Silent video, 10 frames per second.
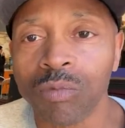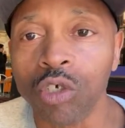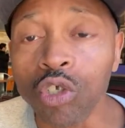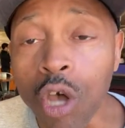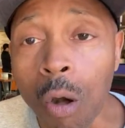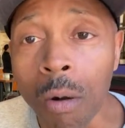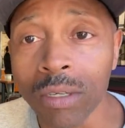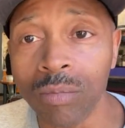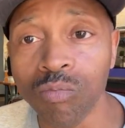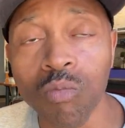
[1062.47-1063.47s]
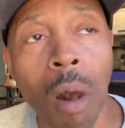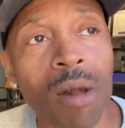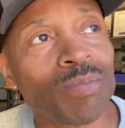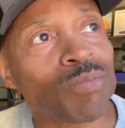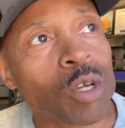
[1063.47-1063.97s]
So
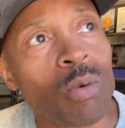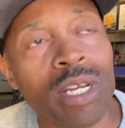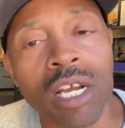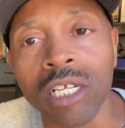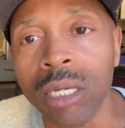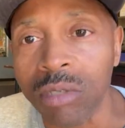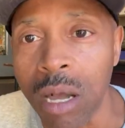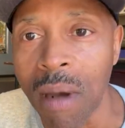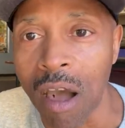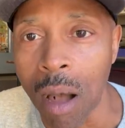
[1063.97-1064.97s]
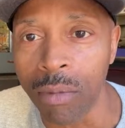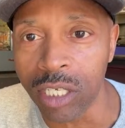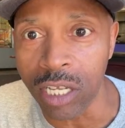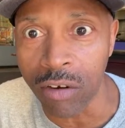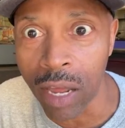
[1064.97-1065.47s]
when the eclipse come out, I'm gonna
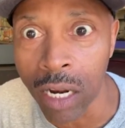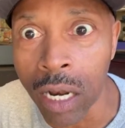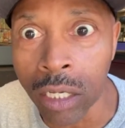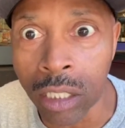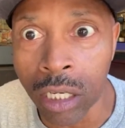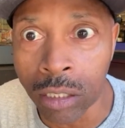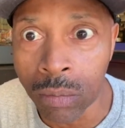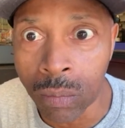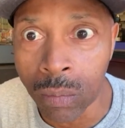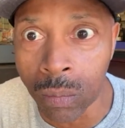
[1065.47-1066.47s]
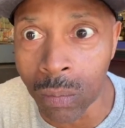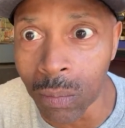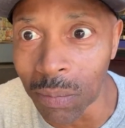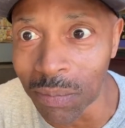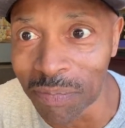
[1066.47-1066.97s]
stare at it like this.
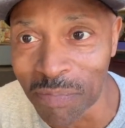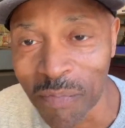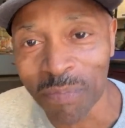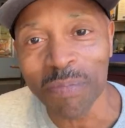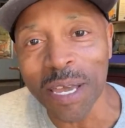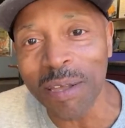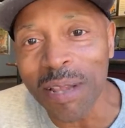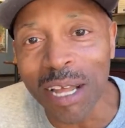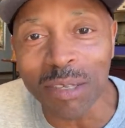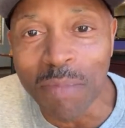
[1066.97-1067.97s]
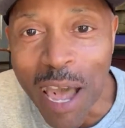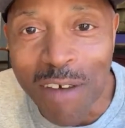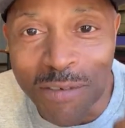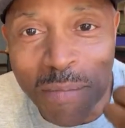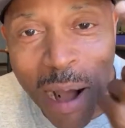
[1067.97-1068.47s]
and that's
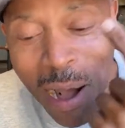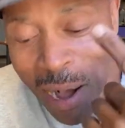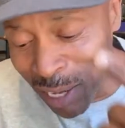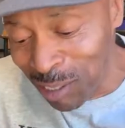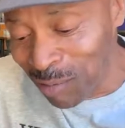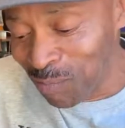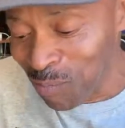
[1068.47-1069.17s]
bad for my eyes.